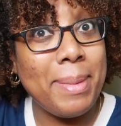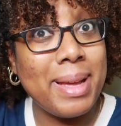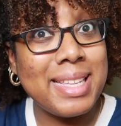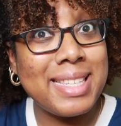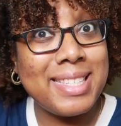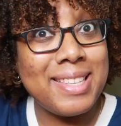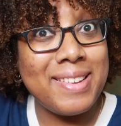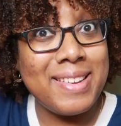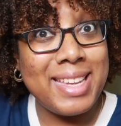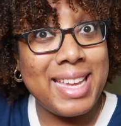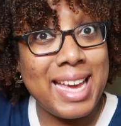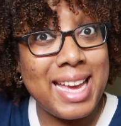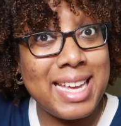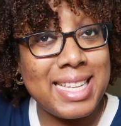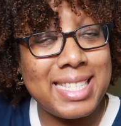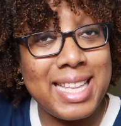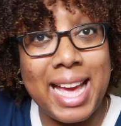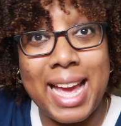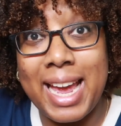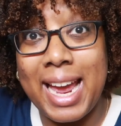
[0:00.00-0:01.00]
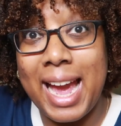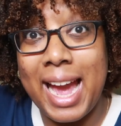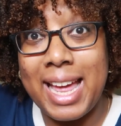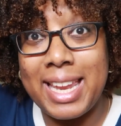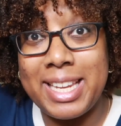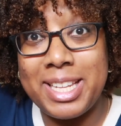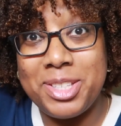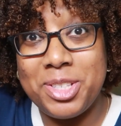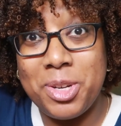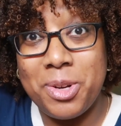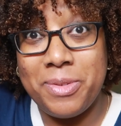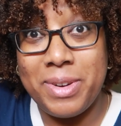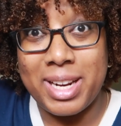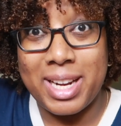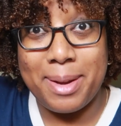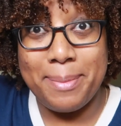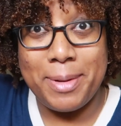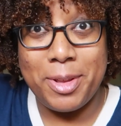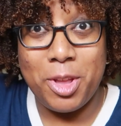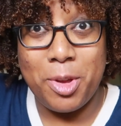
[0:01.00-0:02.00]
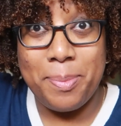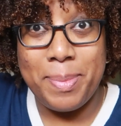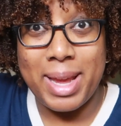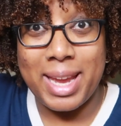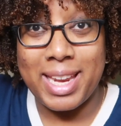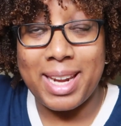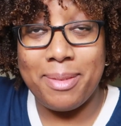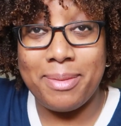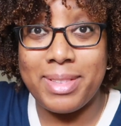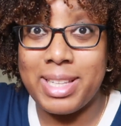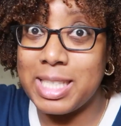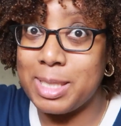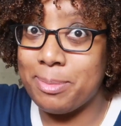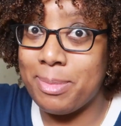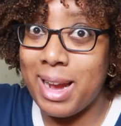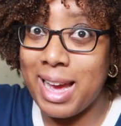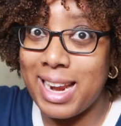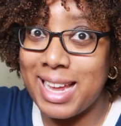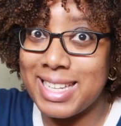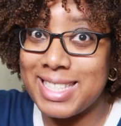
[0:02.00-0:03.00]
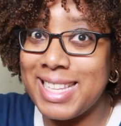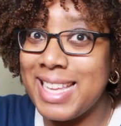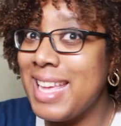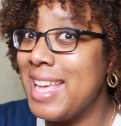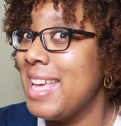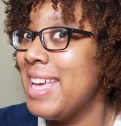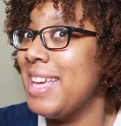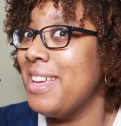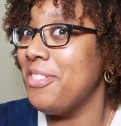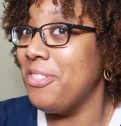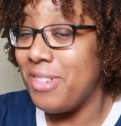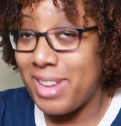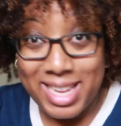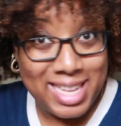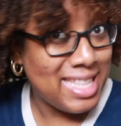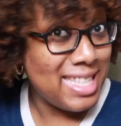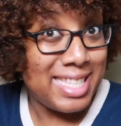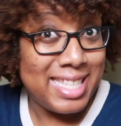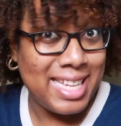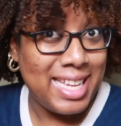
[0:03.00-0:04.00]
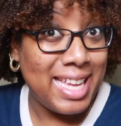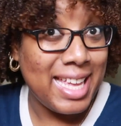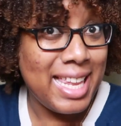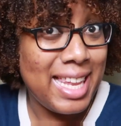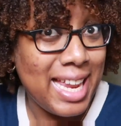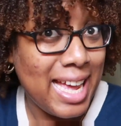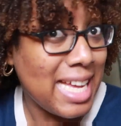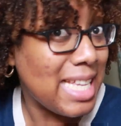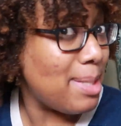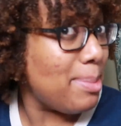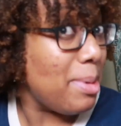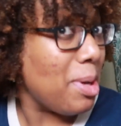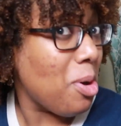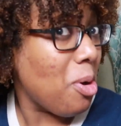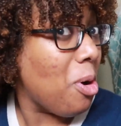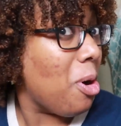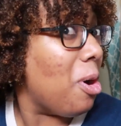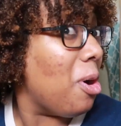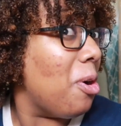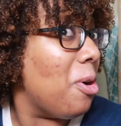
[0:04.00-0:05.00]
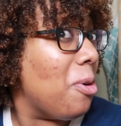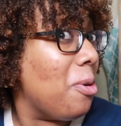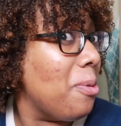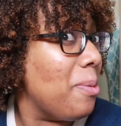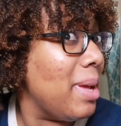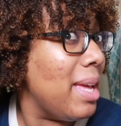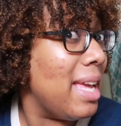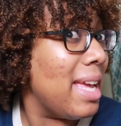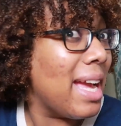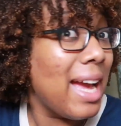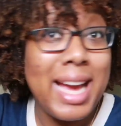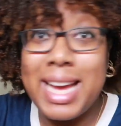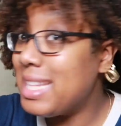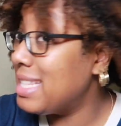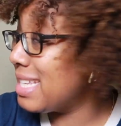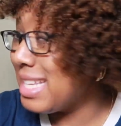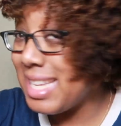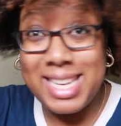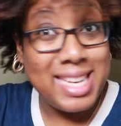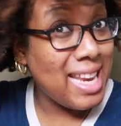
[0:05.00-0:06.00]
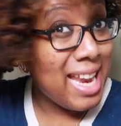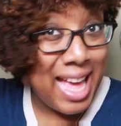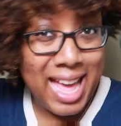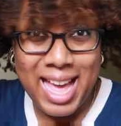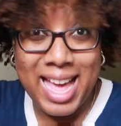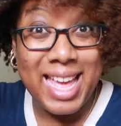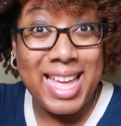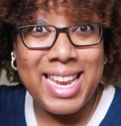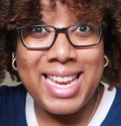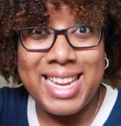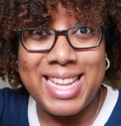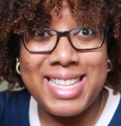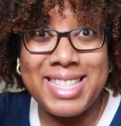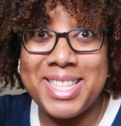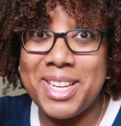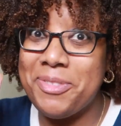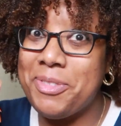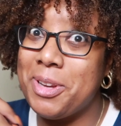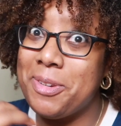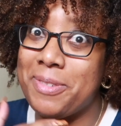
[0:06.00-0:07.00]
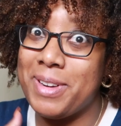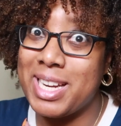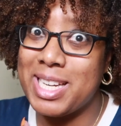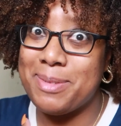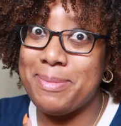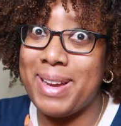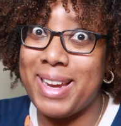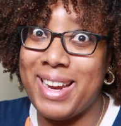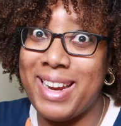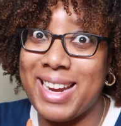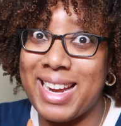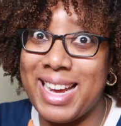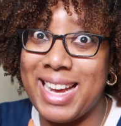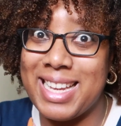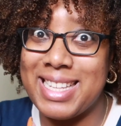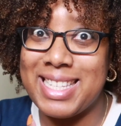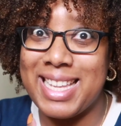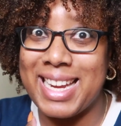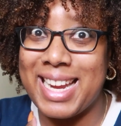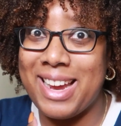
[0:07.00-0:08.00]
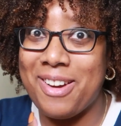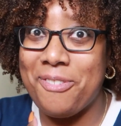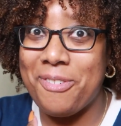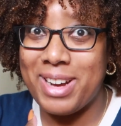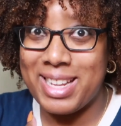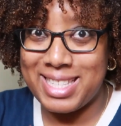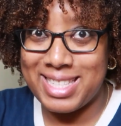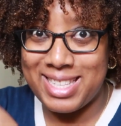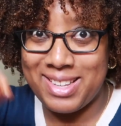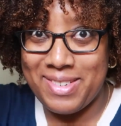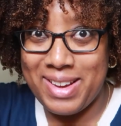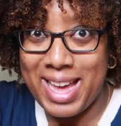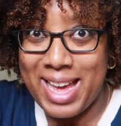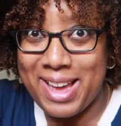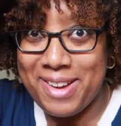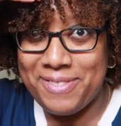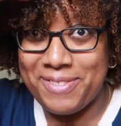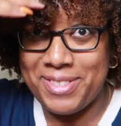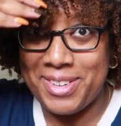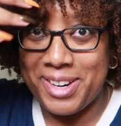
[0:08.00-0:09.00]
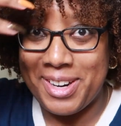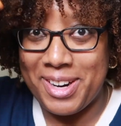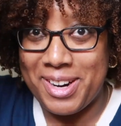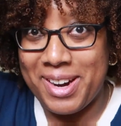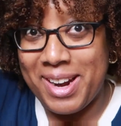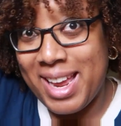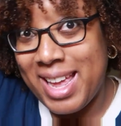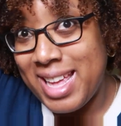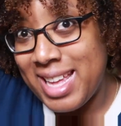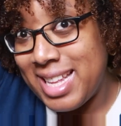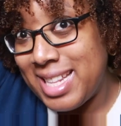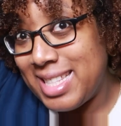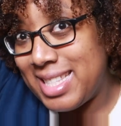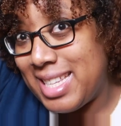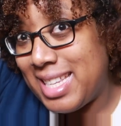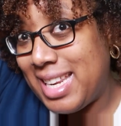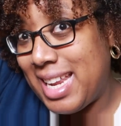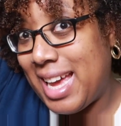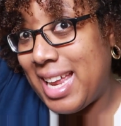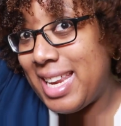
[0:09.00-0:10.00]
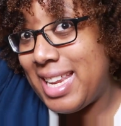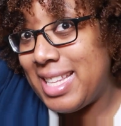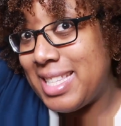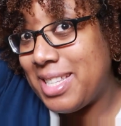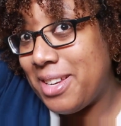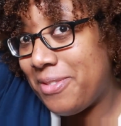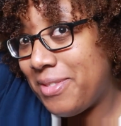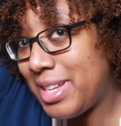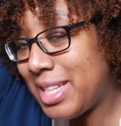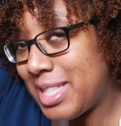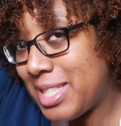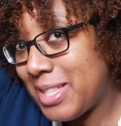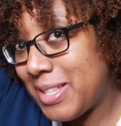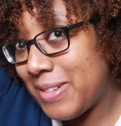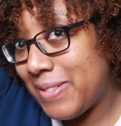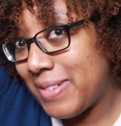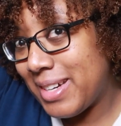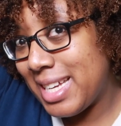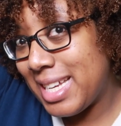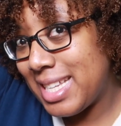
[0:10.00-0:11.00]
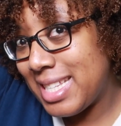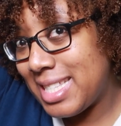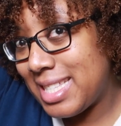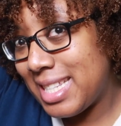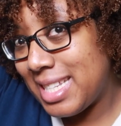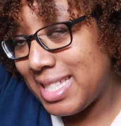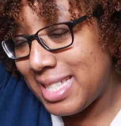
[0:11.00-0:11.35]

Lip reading: so yes, I highly do recommend you picking up these products. You can see it lasts me all week. I did not need to refresh my hair, guys, like whatsoever. Did not need to retwist. The